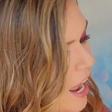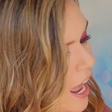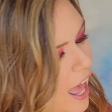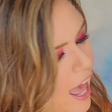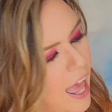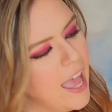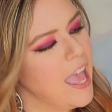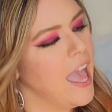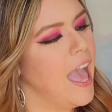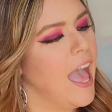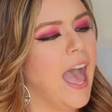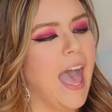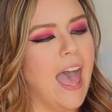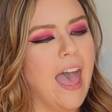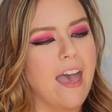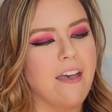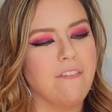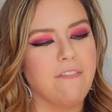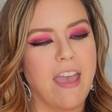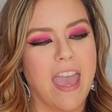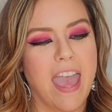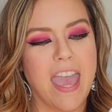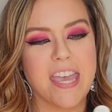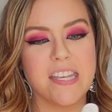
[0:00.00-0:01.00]
I
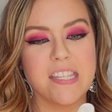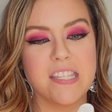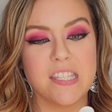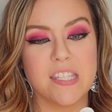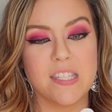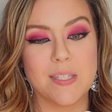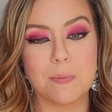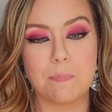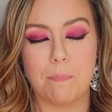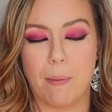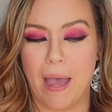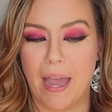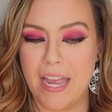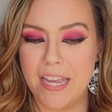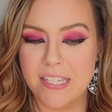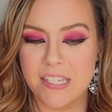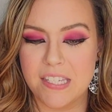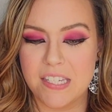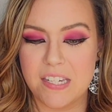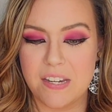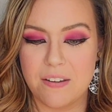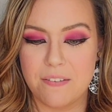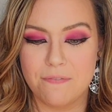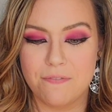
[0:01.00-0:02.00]
have a
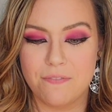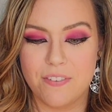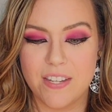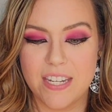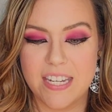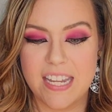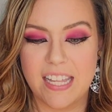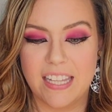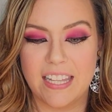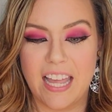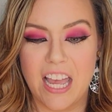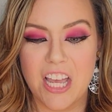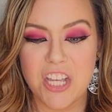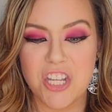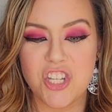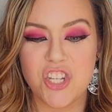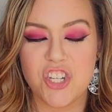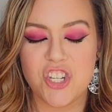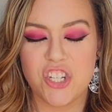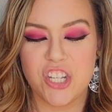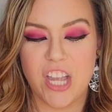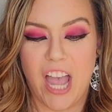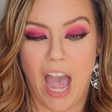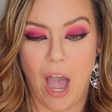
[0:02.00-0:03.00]
spiced vanilla
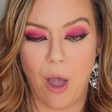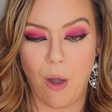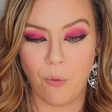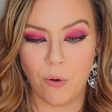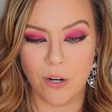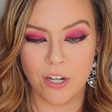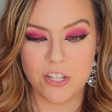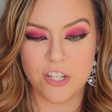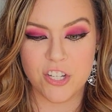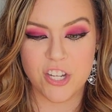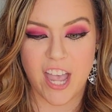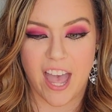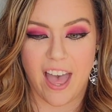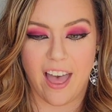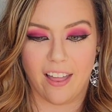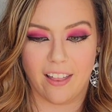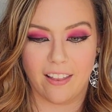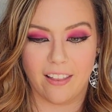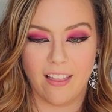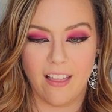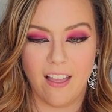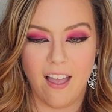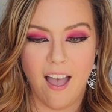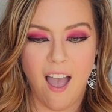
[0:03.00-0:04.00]
shower
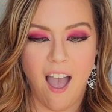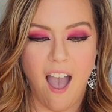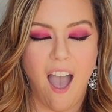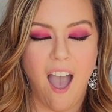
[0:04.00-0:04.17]
gel.